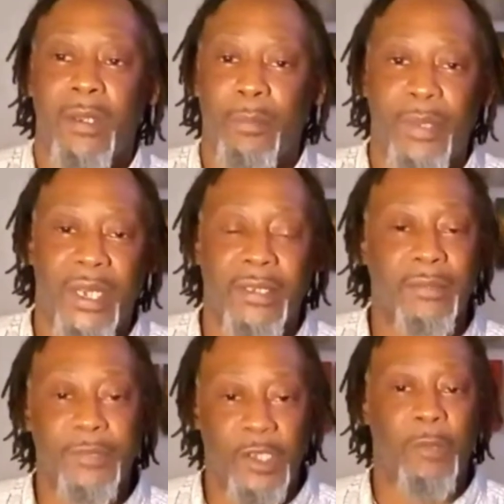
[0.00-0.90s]
But
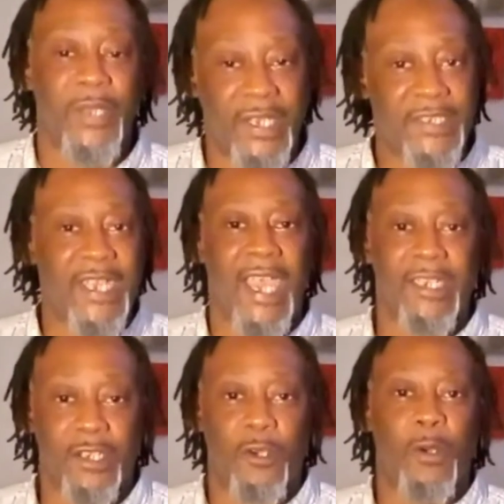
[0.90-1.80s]
because he had
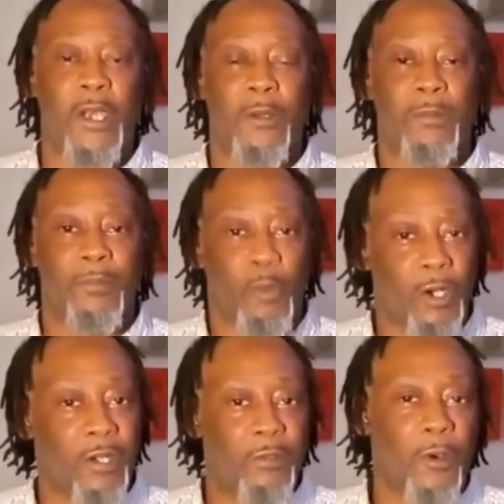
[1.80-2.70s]
to go help
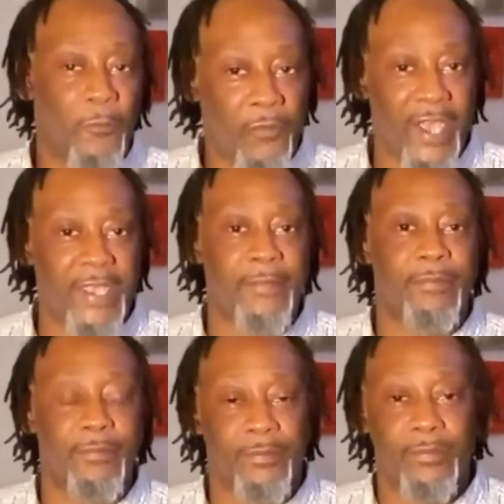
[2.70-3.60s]
or go fight
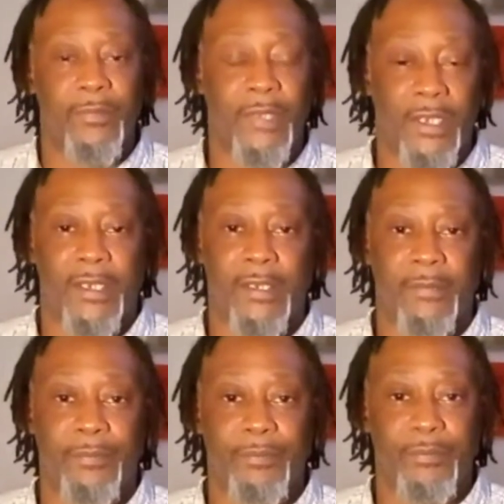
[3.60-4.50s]

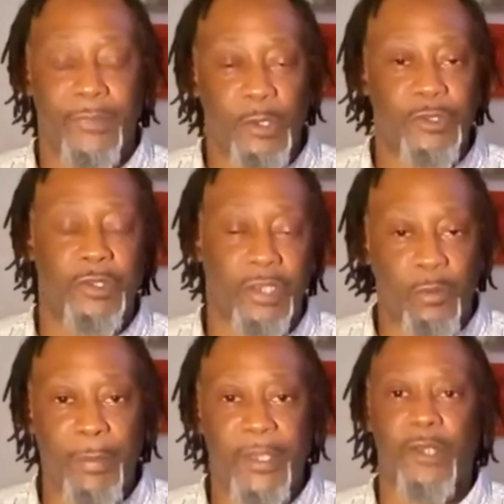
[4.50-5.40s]
those
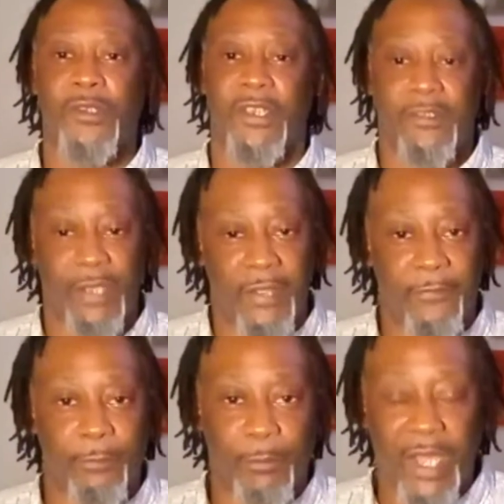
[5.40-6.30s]
criminals and
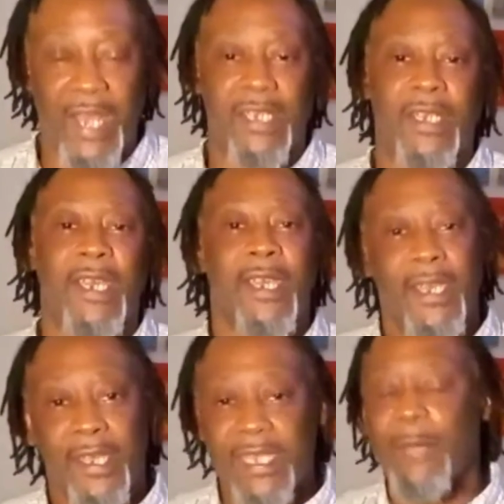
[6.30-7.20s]
kind of
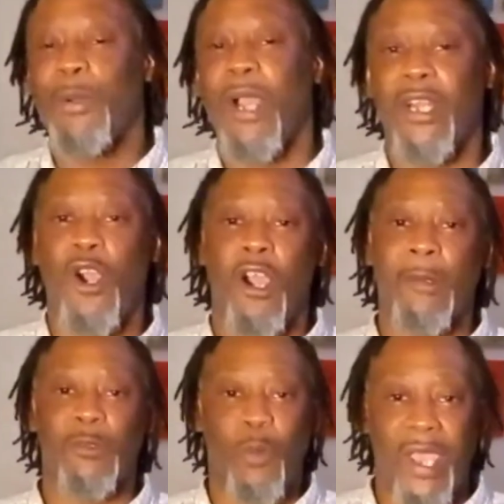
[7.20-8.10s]
keep her out of
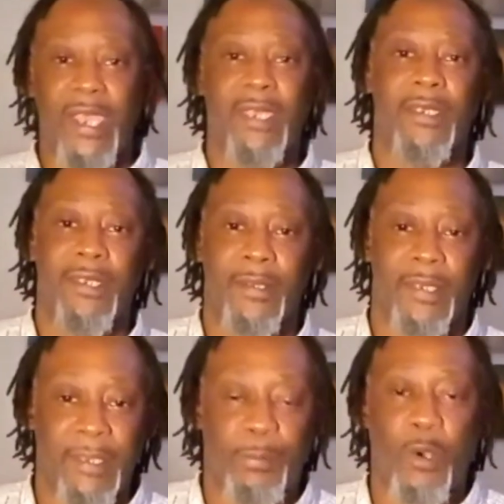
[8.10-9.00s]
harm's way,
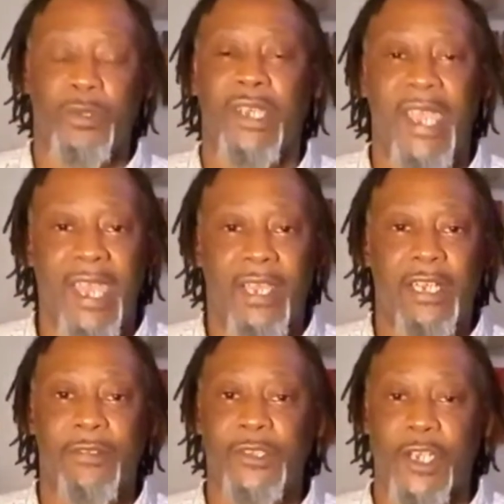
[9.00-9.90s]
he broke the
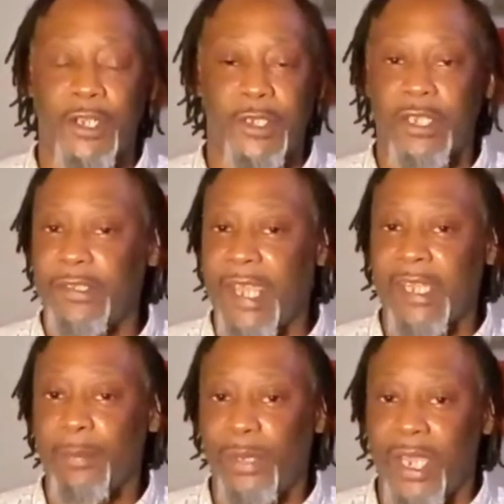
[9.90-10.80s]
handcuffs, took her to the Daily
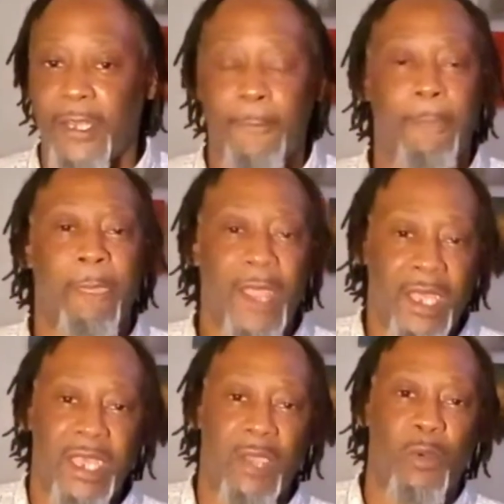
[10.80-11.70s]
Planet,
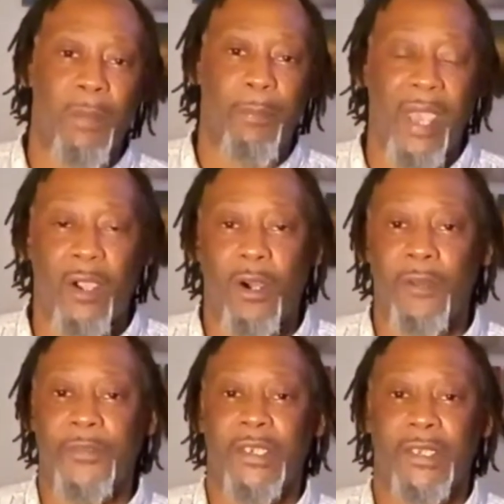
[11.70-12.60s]
and went back off
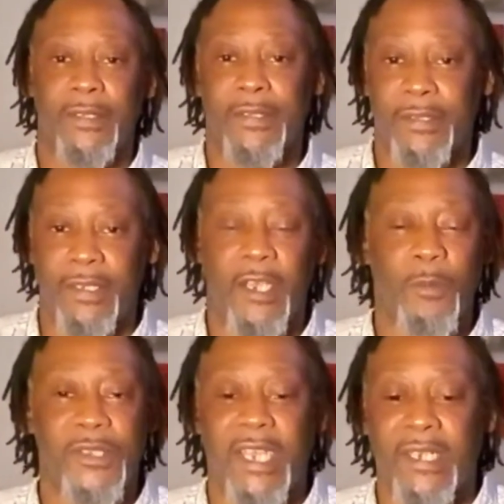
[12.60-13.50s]
to help
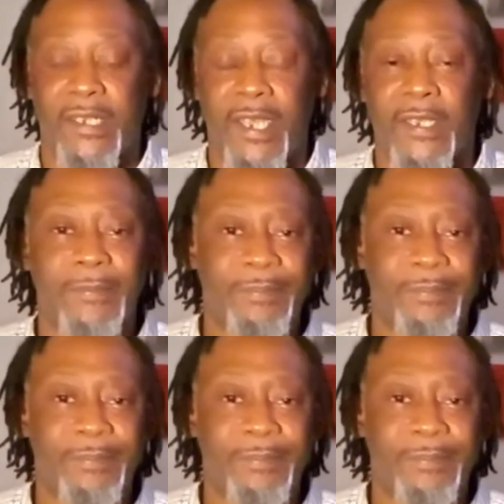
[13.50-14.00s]
save the day.